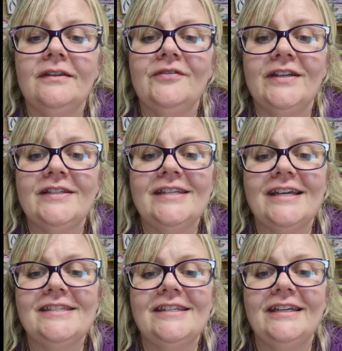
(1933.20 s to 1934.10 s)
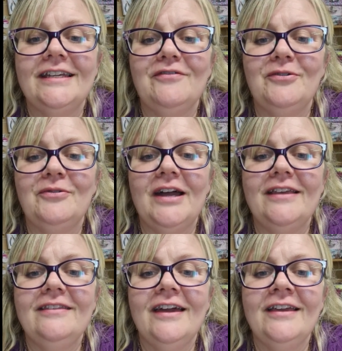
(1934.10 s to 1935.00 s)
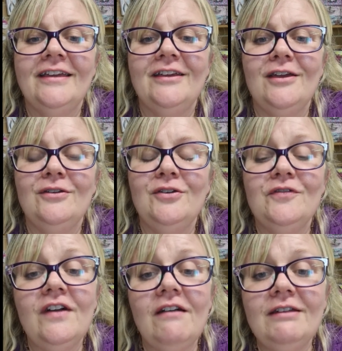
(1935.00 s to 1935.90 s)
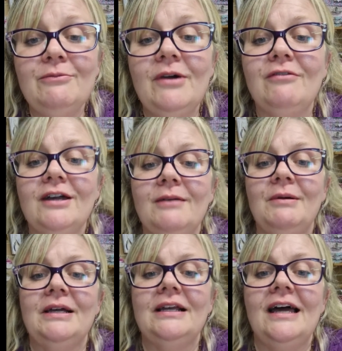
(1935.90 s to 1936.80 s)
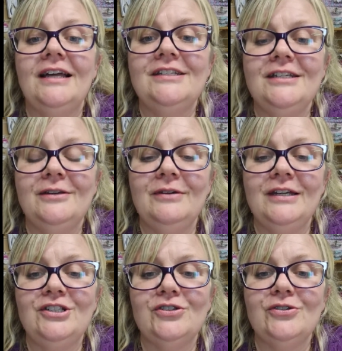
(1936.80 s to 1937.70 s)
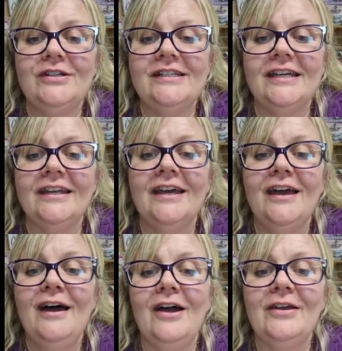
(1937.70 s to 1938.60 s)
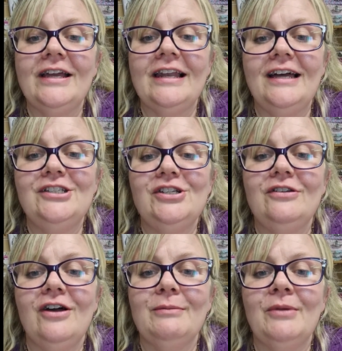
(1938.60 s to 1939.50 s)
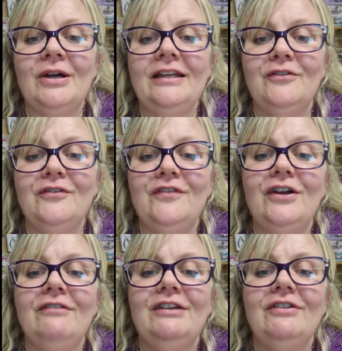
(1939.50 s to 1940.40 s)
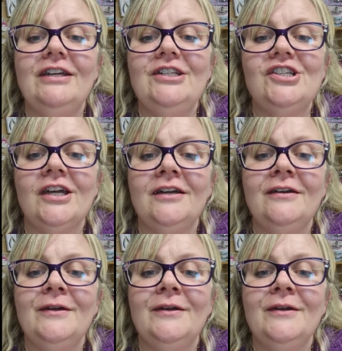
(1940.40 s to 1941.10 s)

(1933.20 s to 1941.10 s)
Fantastic giveaway, thank you. You're very welcome. I'm glad you enjoyed it. I'm glad you like my little furry creature.